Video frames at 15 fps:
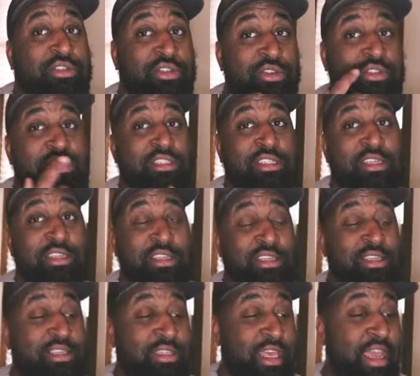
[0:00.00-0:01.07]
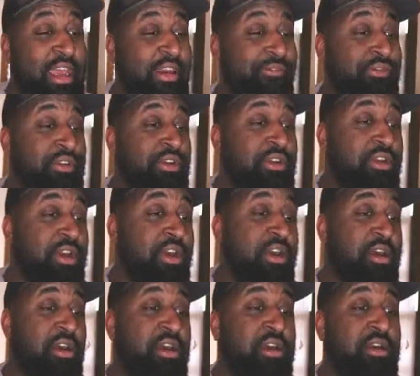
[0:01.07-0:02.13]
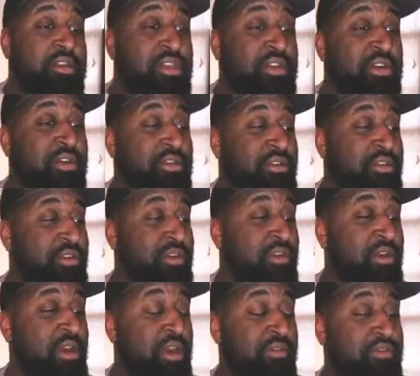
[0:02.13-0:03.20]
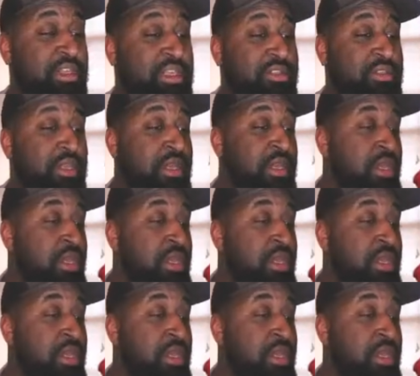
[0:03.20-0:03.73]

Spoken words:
You're going to see the after, you know, of this.